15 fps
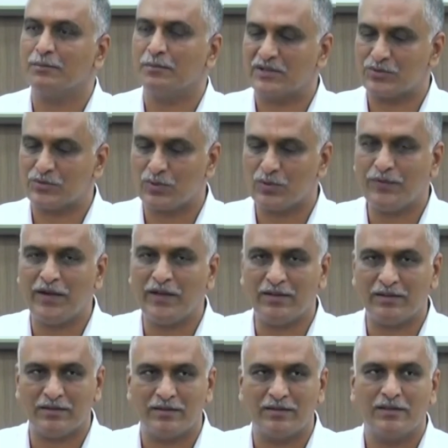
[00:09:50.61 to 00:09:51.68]
But so far
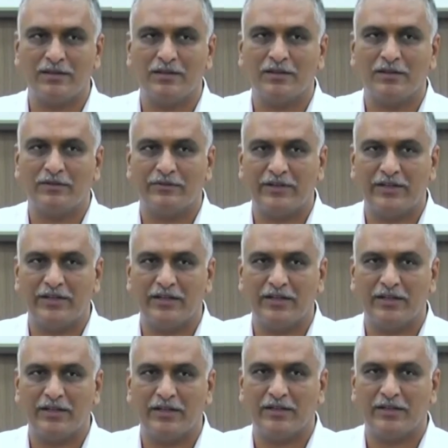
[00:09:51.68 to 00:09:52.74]
we
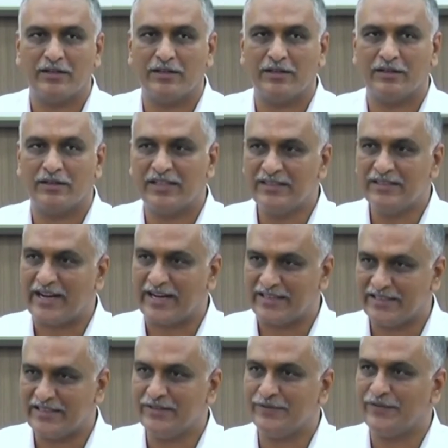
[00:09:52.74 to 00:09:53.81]
didn't
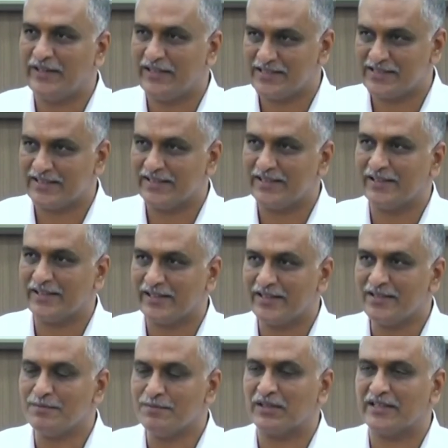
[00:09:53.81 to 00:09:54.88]
identify a single
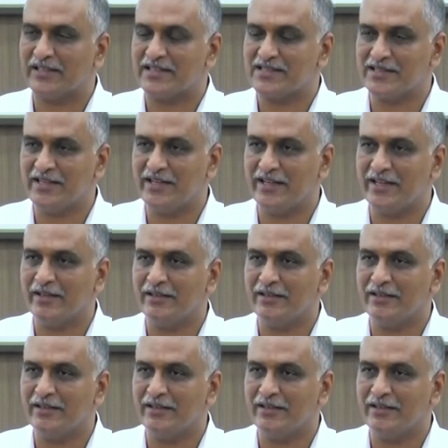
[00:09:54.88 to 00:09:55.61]
case, but yesterday